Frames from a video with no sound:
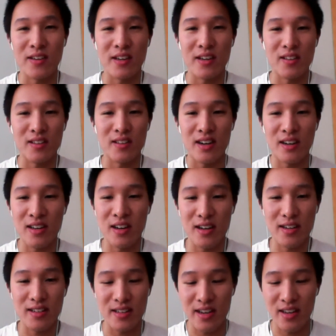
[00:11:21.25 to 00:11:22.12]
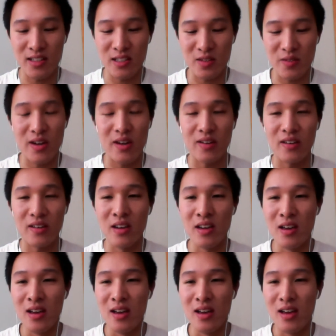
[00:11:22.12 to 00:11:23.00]
You get a lot of context around
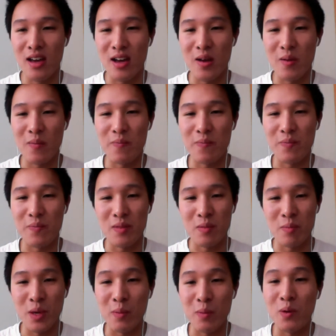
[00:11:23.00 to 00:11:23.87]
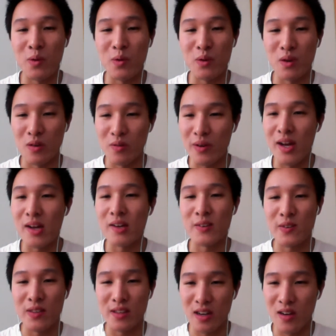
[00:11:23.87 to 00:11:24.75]
um, people who are
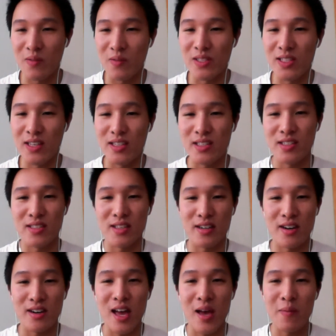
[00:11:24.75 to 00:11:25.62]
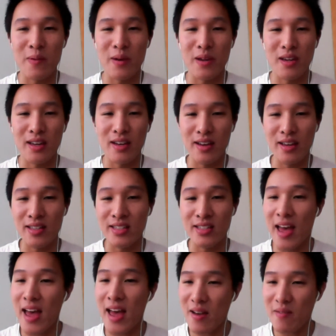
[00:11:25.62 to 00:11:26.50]
around you, the conversations that are happening, and, and
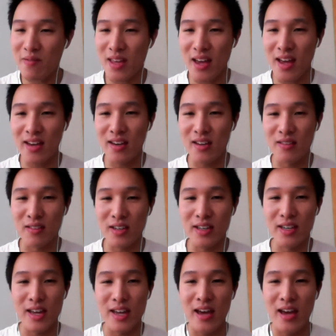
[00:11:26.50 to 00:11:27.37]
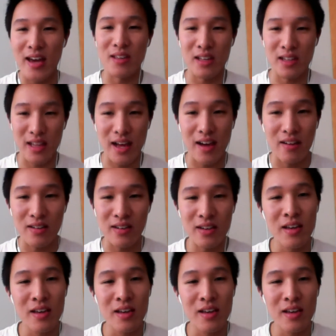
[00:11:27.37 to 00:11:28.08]
to have that, you need to have the cloud.